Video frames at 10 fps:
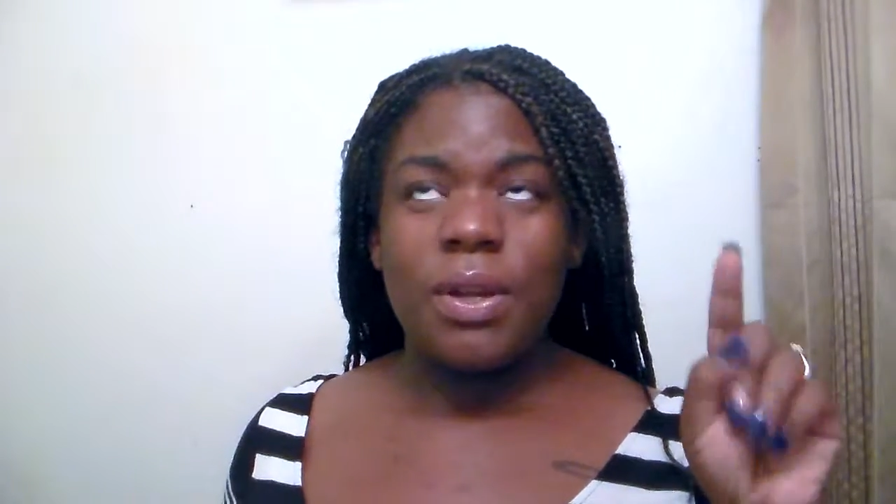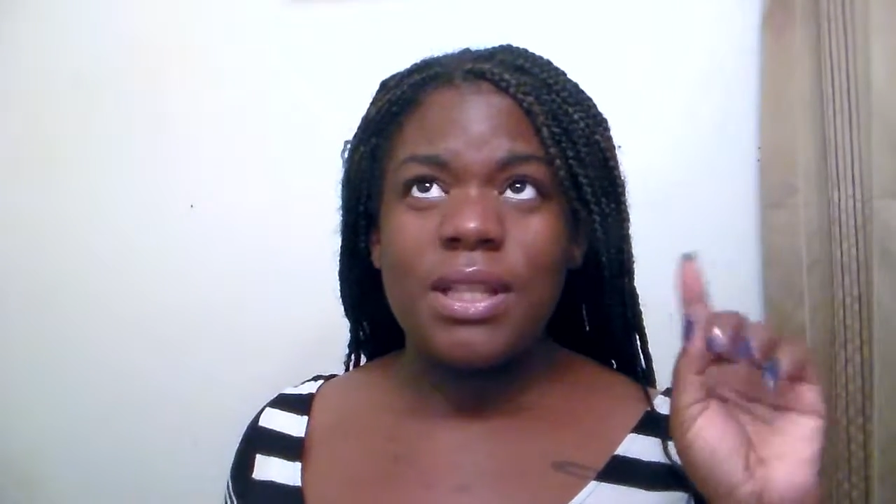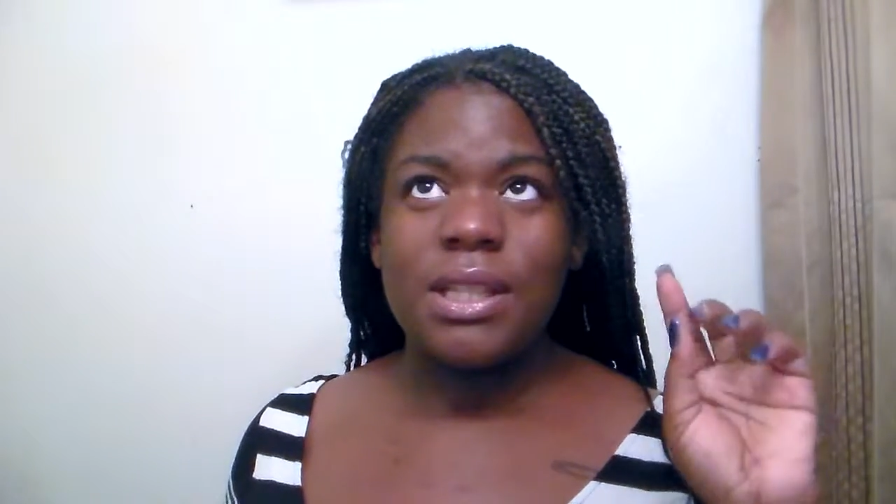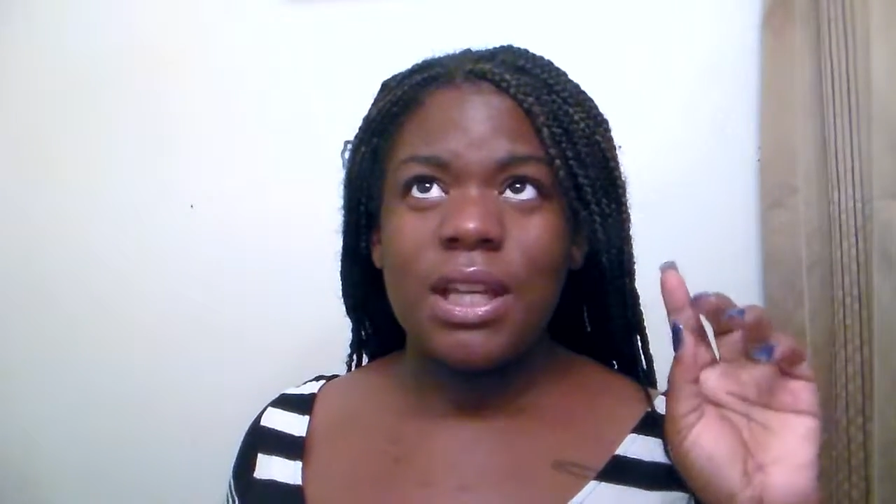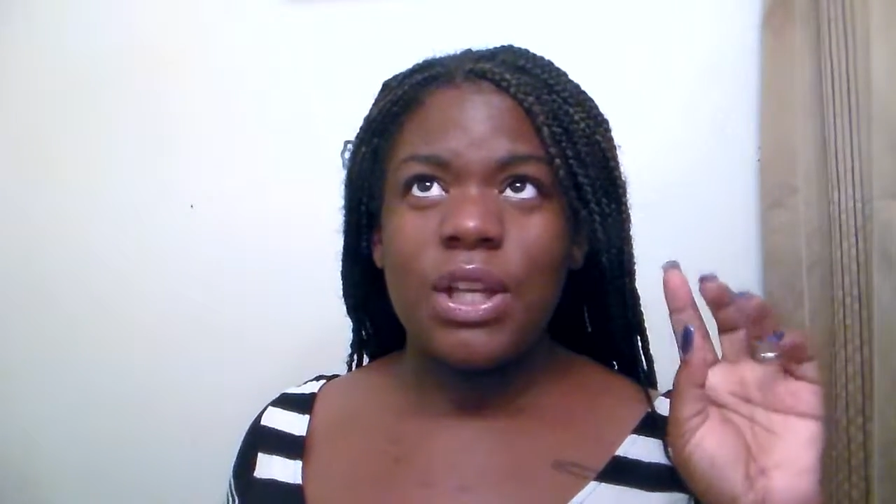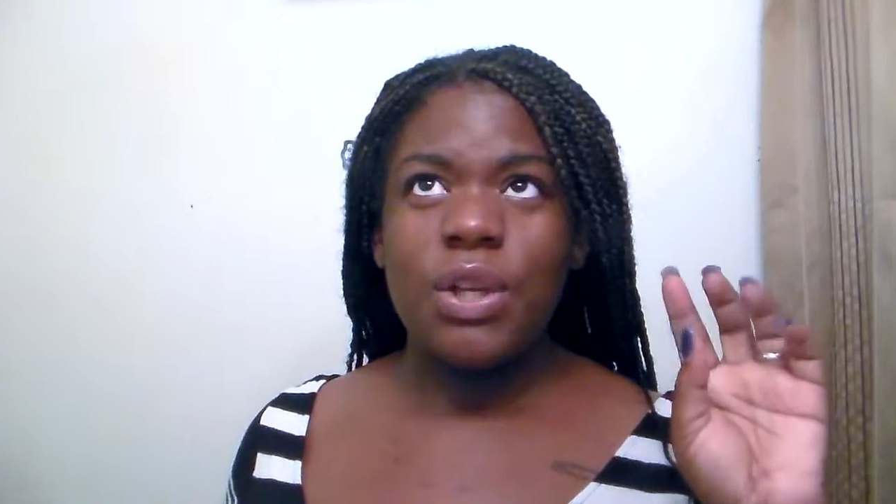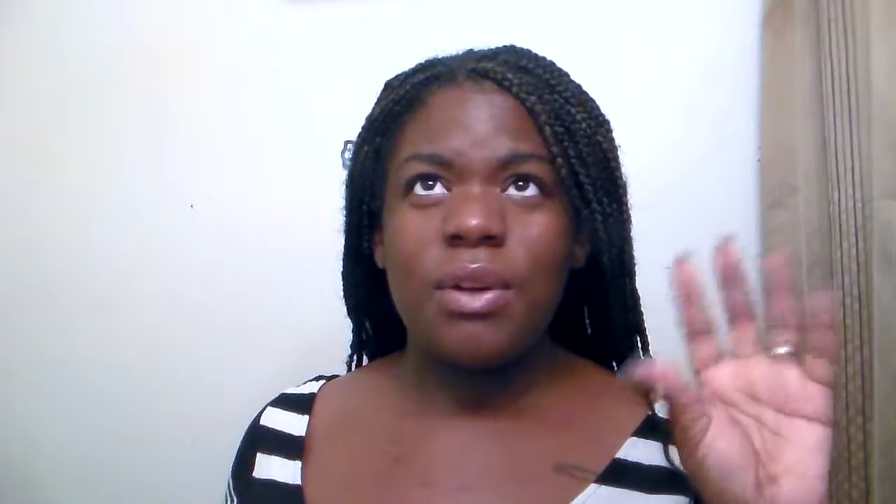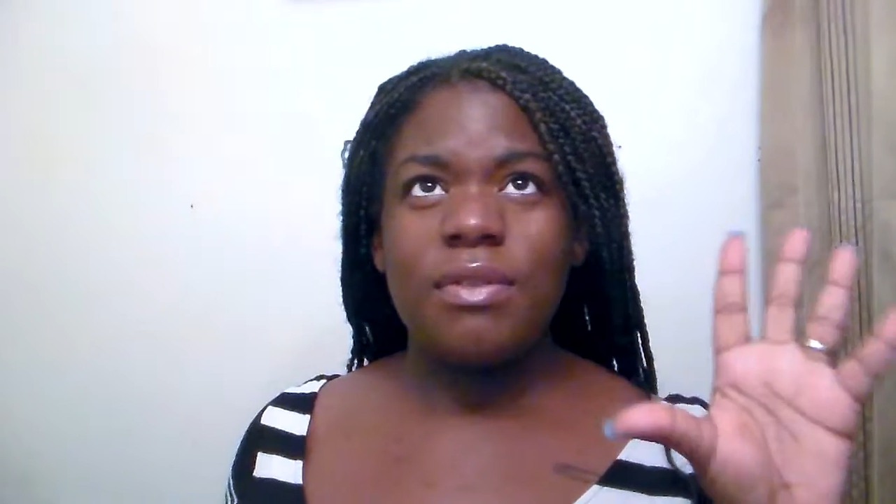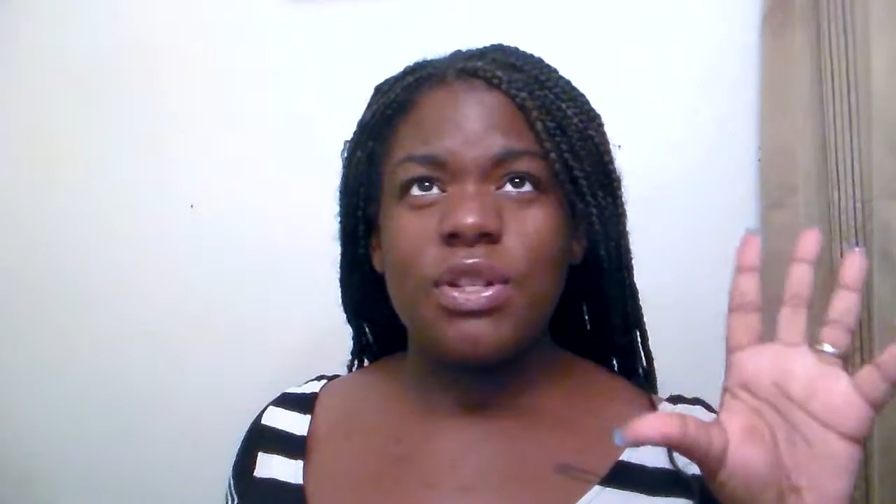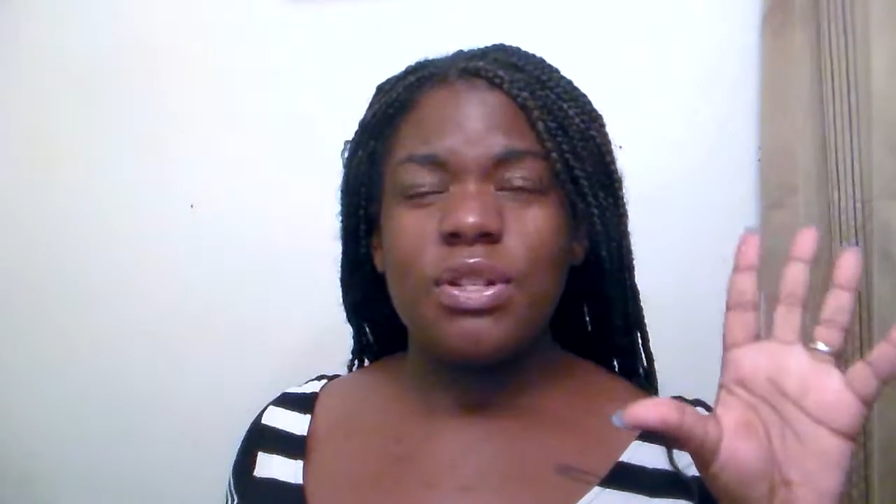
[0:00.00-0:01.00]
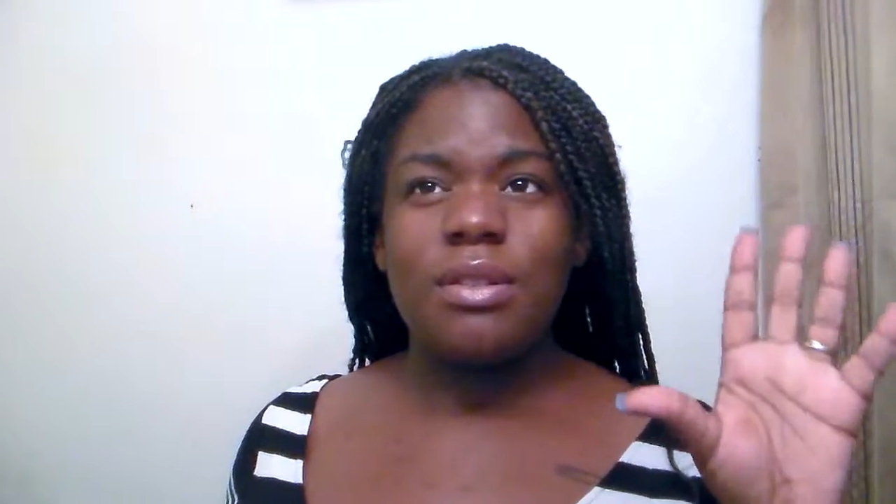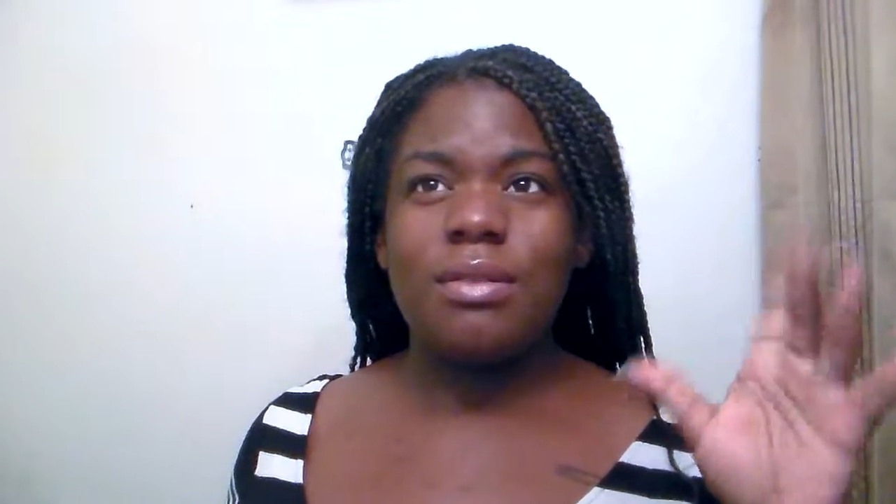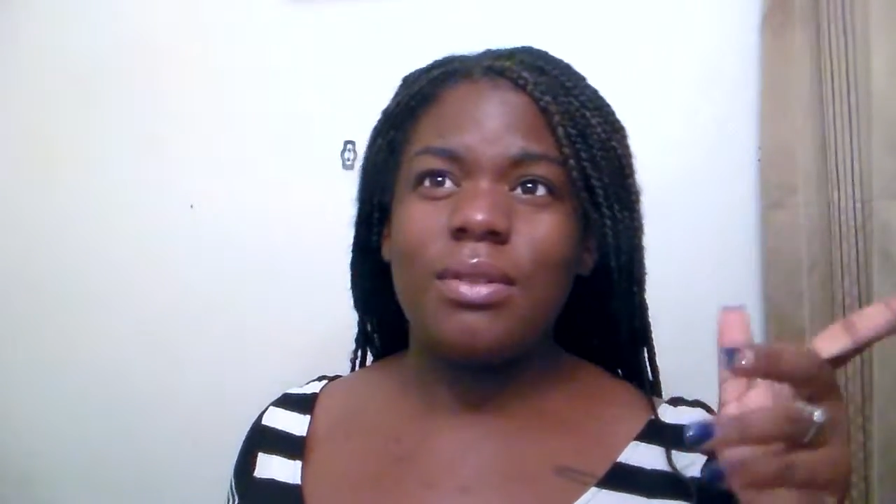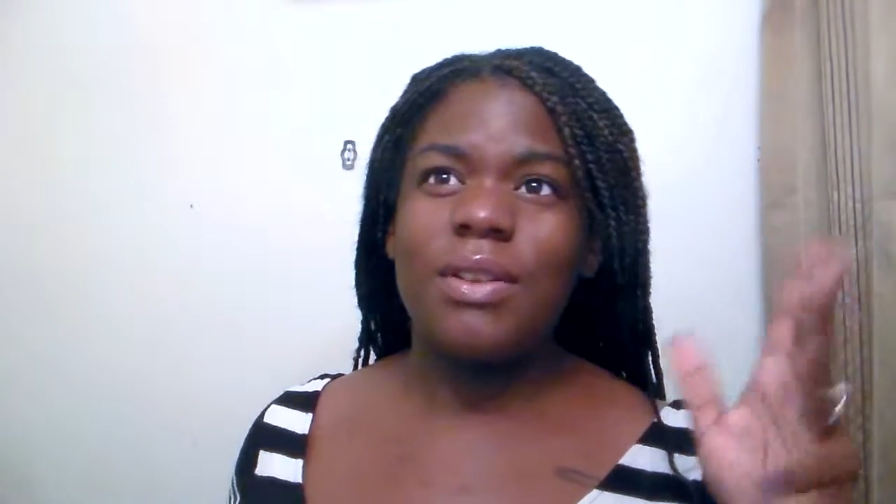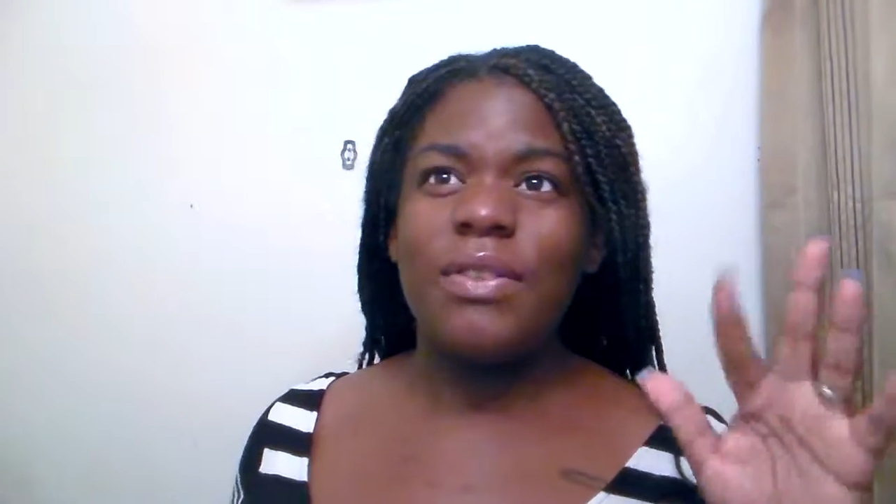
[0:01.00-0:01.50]
It's like you have to,
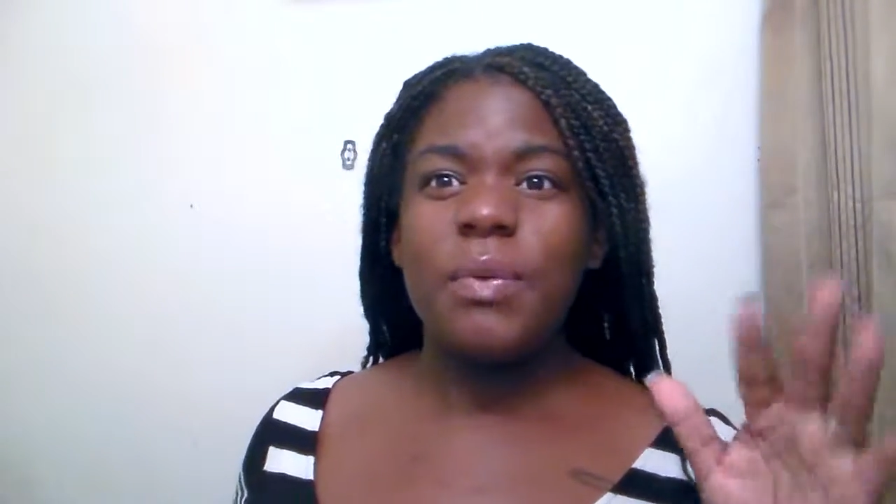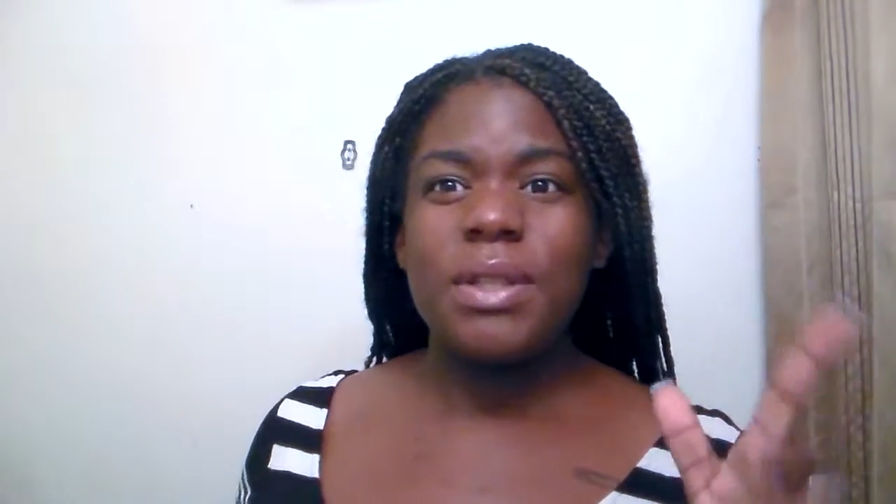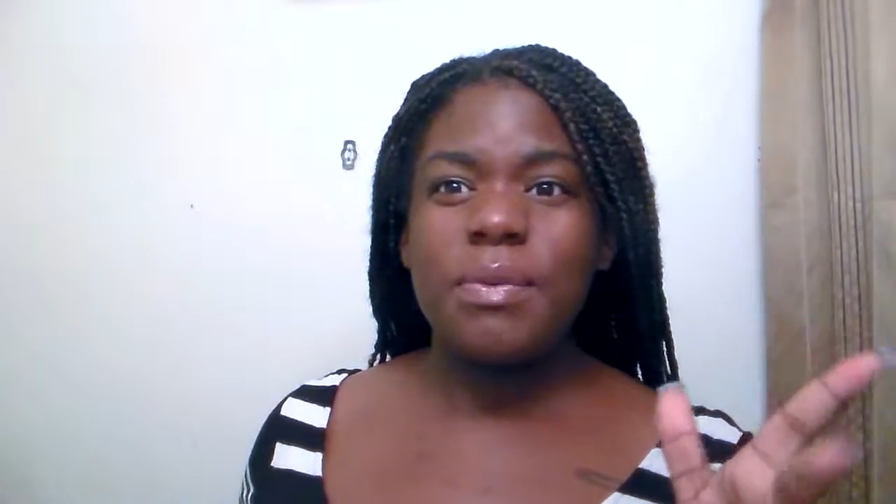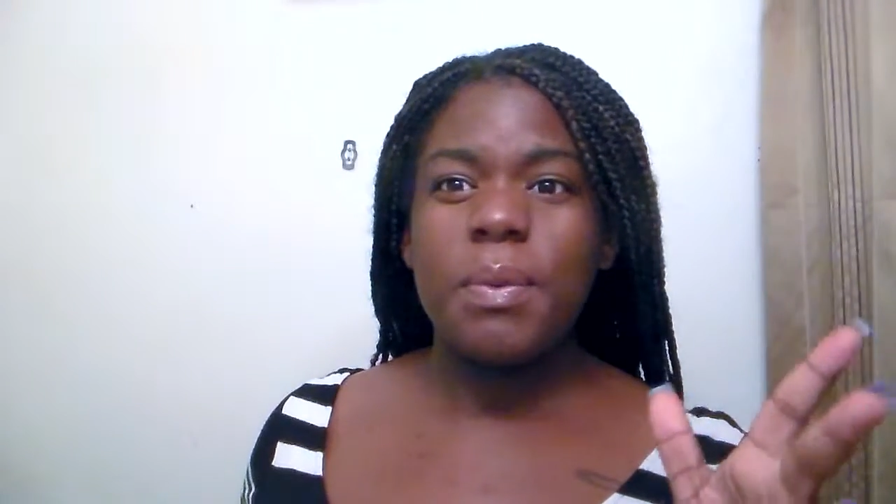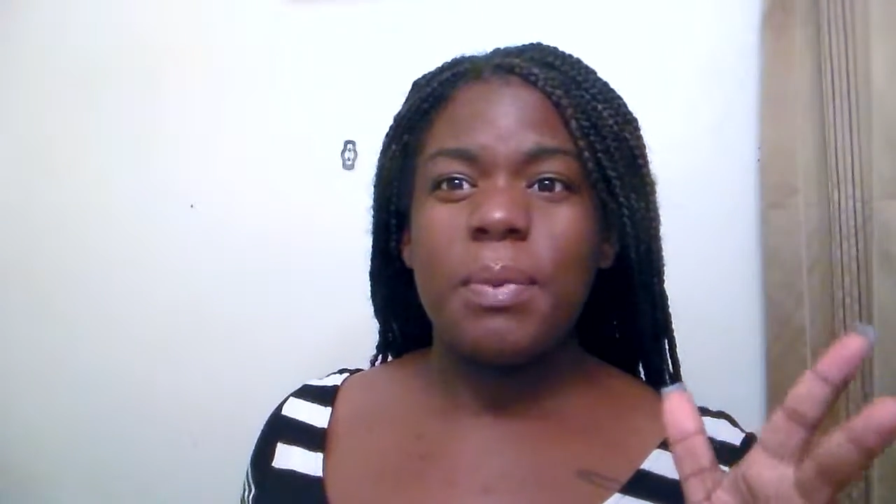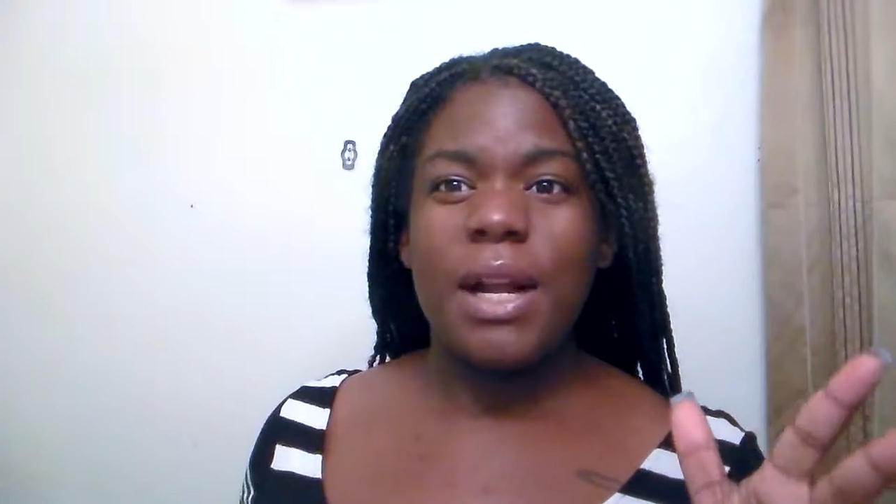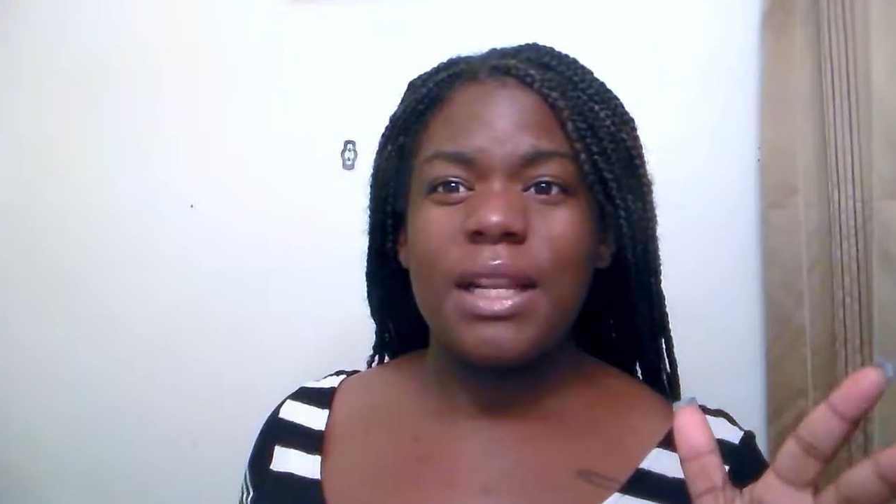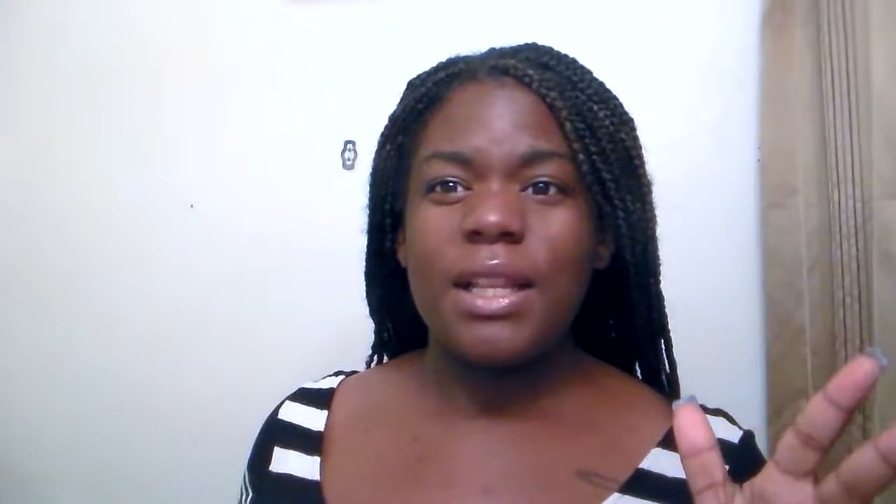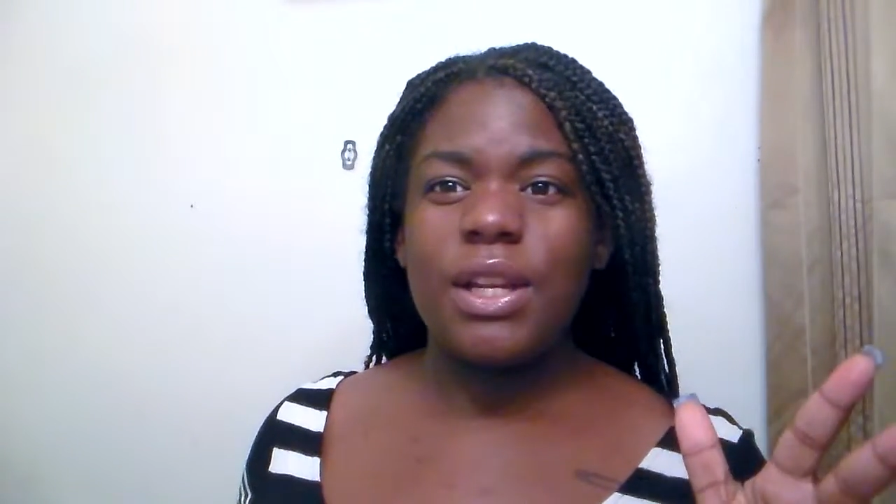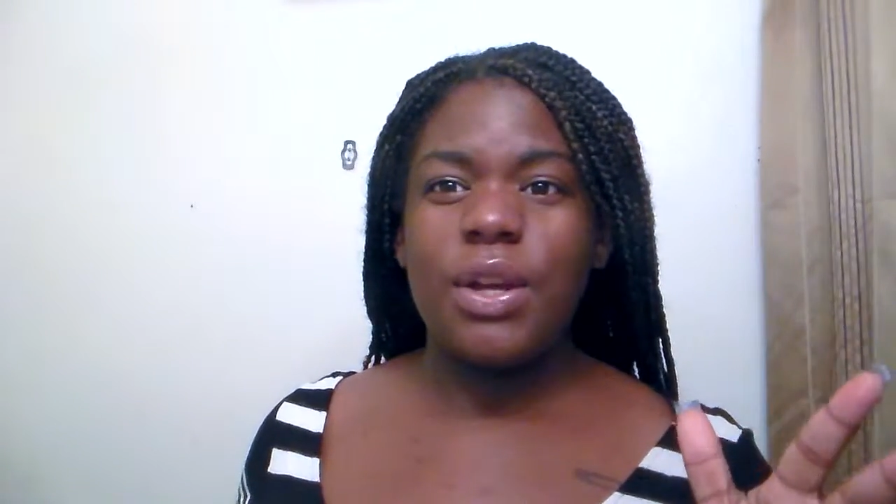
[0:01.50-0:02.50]
well, if anyone's ever been pregnant,